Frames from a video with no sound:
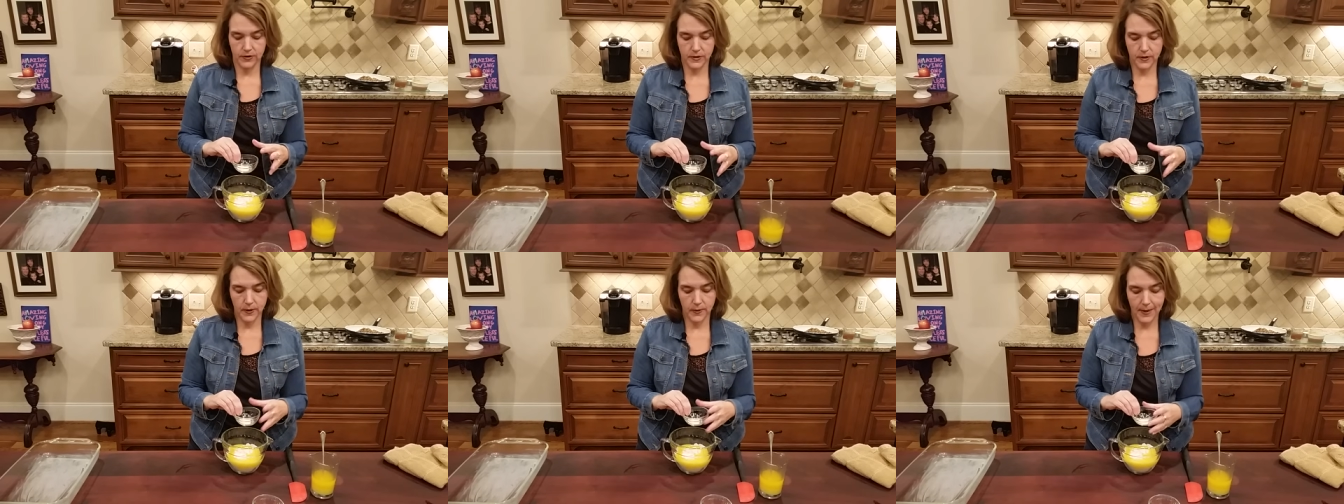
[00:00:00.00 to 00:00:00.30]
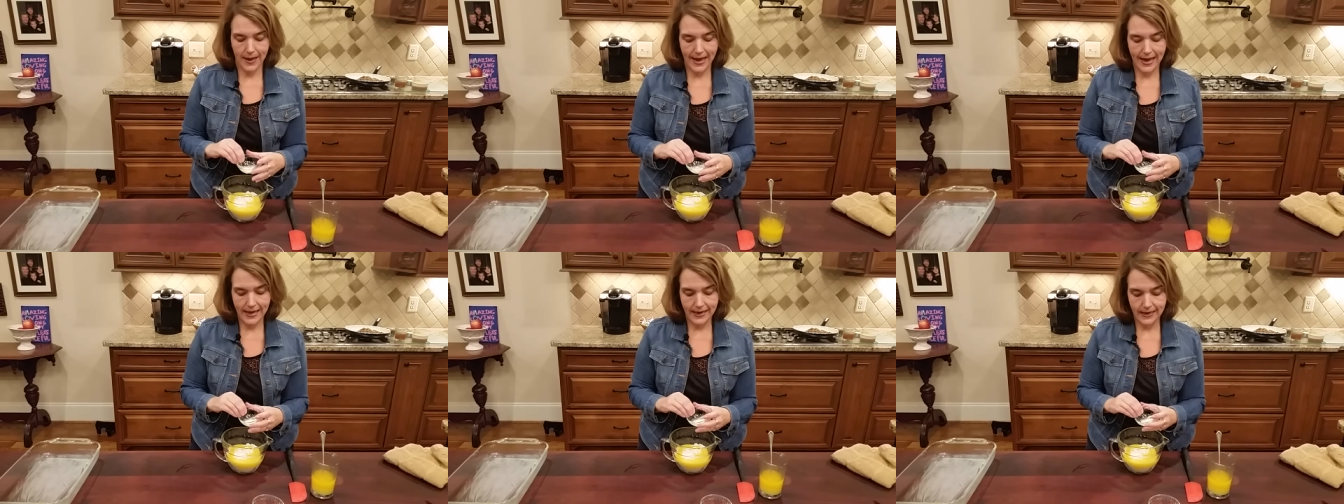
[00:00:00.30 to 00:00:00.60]
so
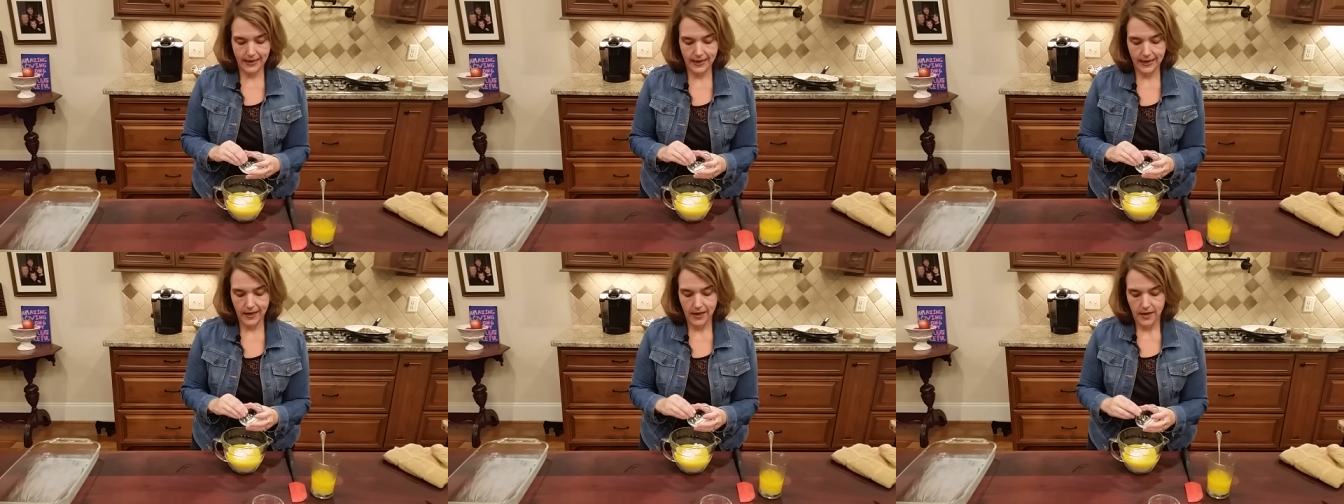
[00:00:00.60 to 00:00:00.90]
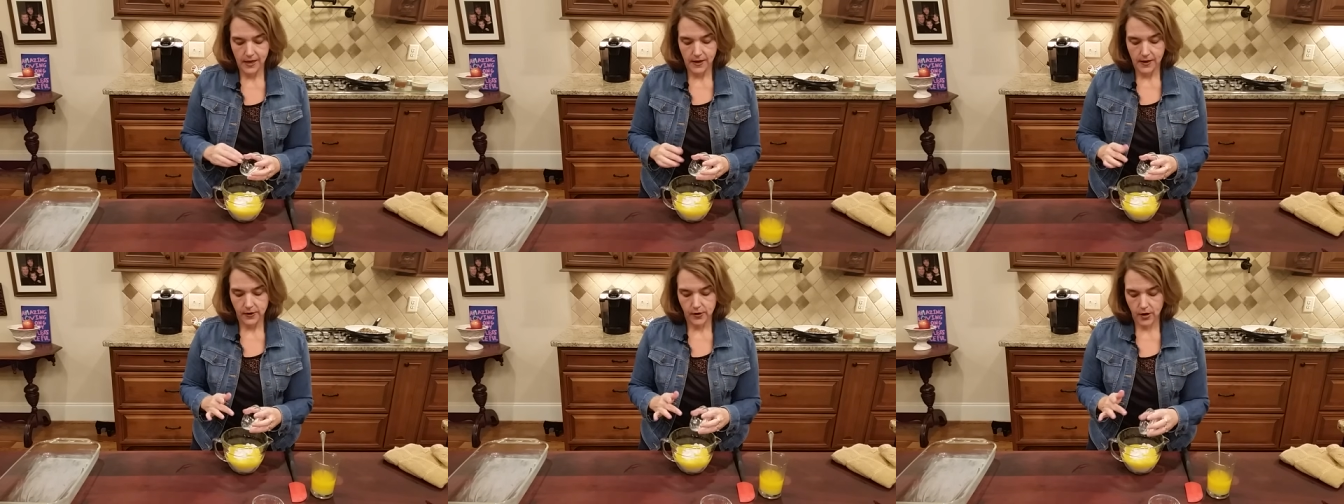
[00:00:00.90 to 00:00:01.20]
adding
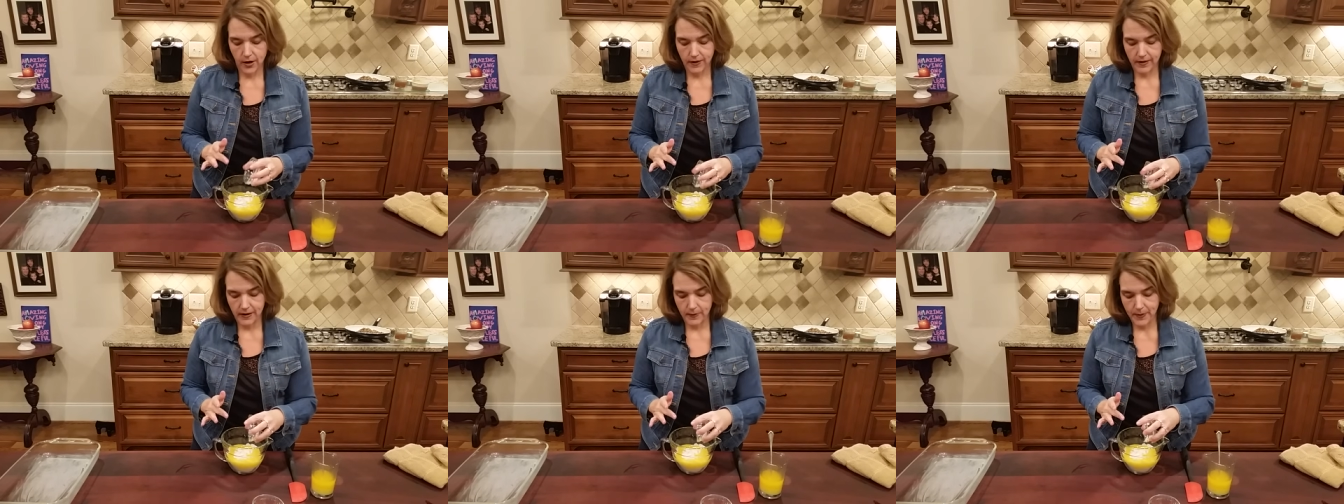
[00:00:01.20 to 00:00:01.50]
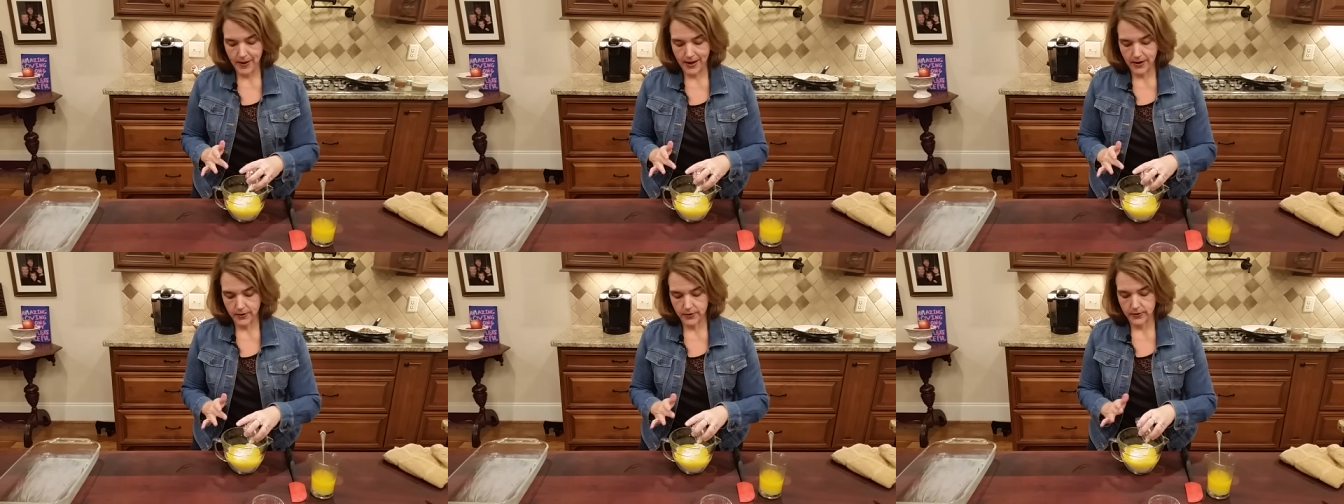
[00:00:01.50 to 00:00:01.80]
garlic
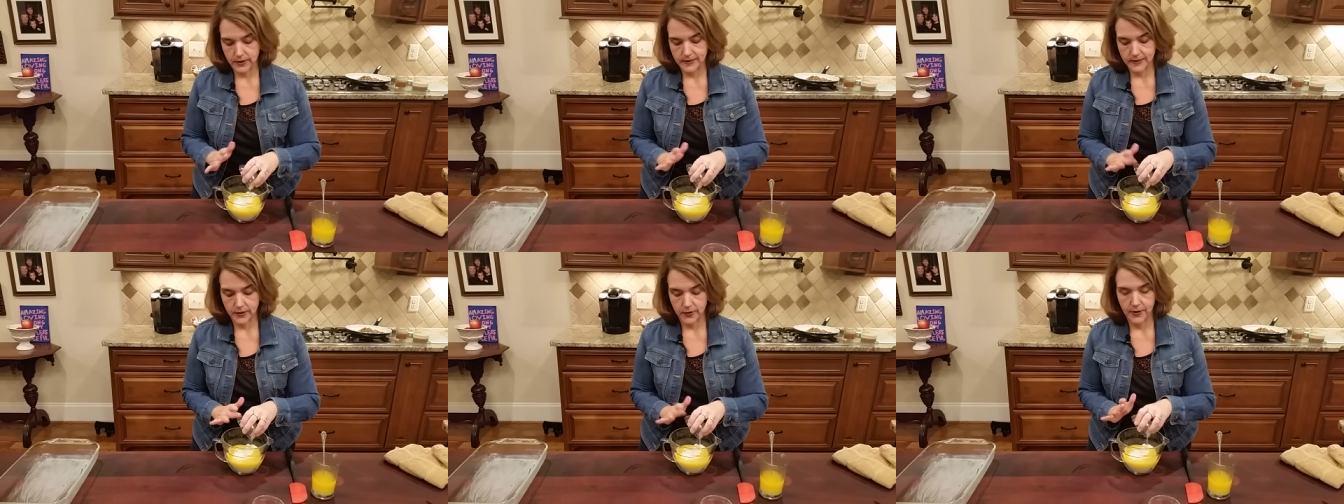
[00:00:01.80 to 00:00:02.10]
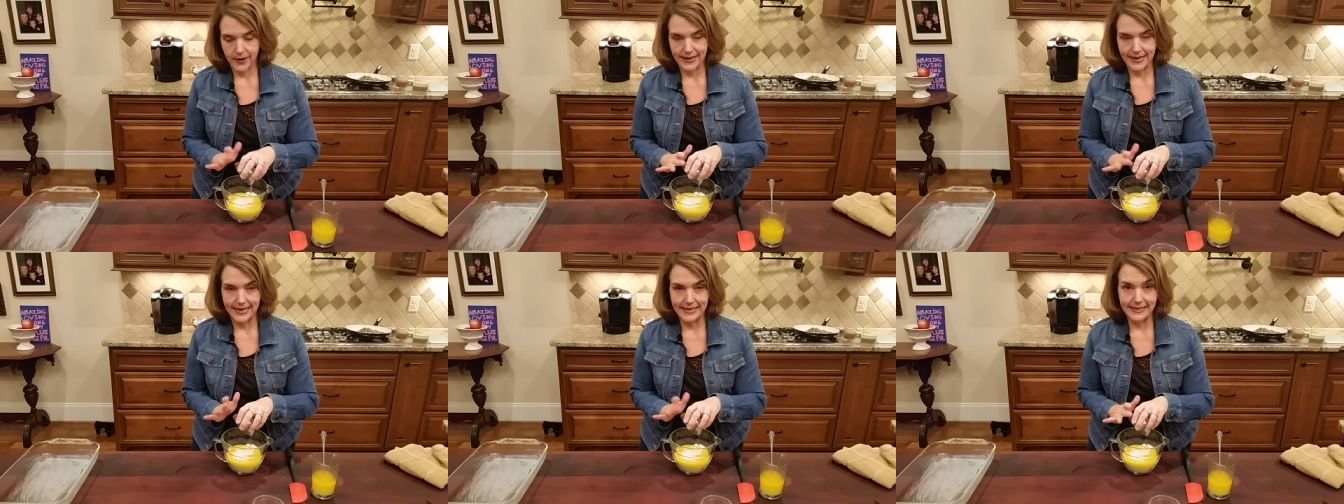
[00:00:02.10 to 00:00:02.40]
powder is a
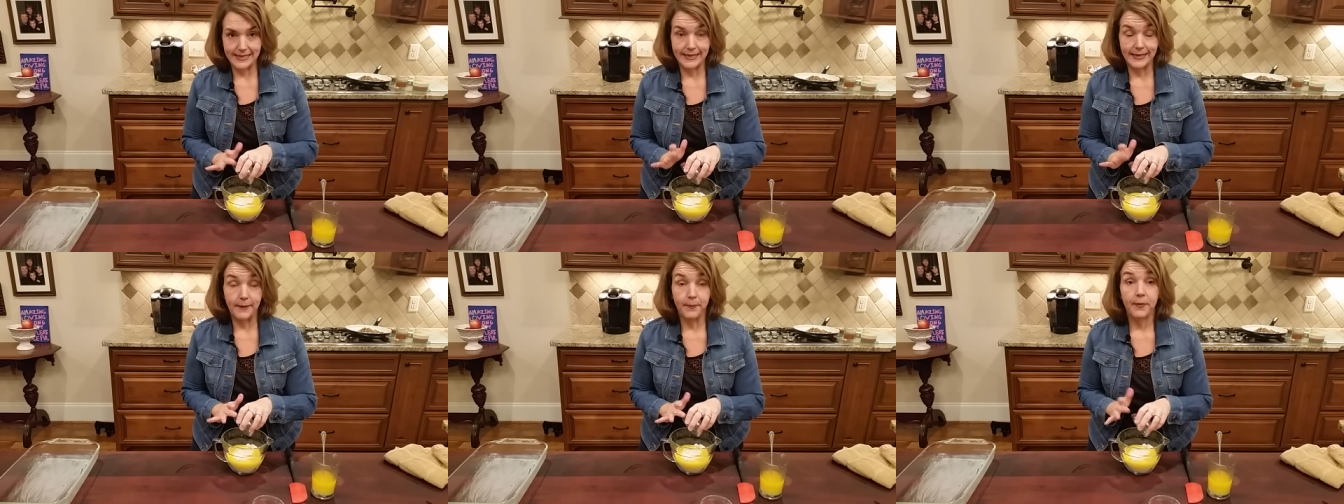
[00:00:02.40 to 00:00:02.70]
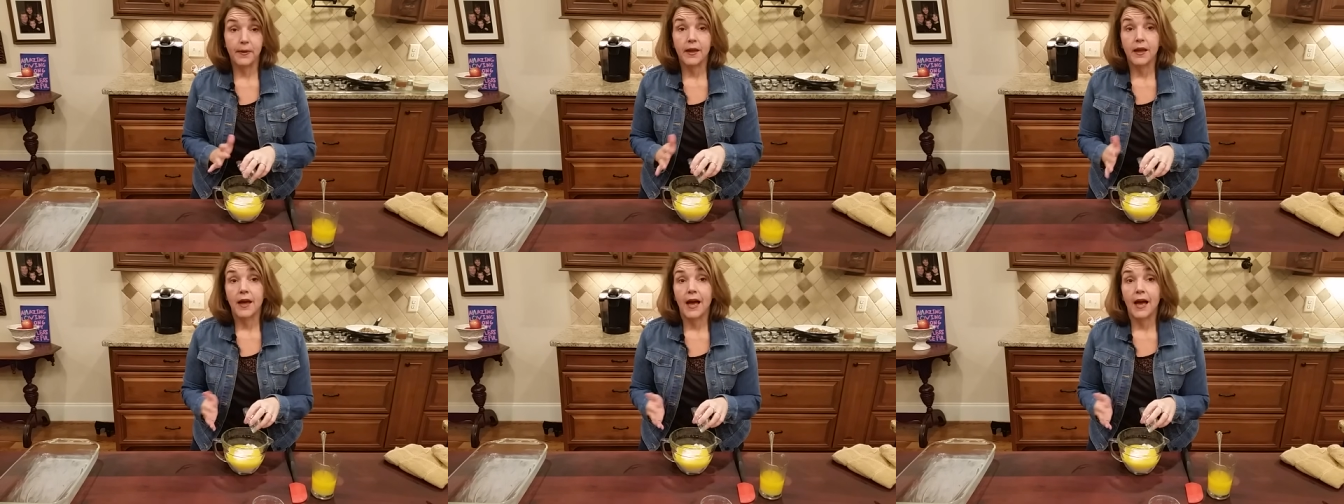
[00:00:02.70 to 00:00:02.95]
great idea.